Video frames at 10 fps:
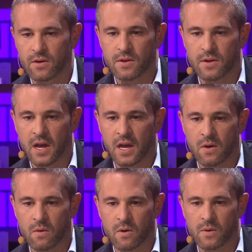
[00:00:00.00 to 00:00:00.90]
in the
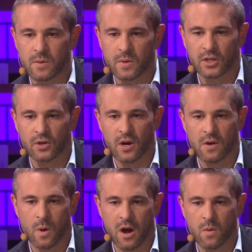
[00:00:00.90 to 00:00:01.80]
UK, or we, we, could try to
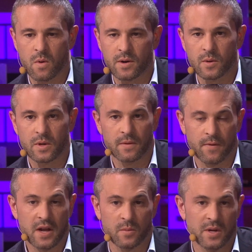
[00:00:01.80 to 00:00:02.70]
acquire one. And we,
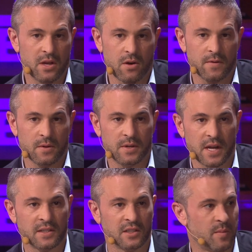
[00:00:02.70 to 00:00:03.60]
frankly, we interviewed
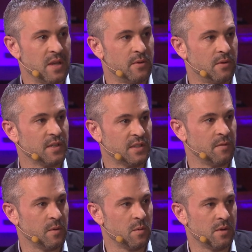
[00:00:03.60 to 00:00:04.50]
dozens of people to
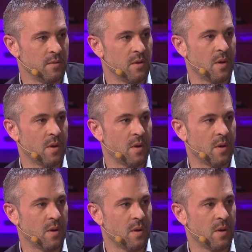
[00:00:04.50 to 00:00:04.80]
see if we would, you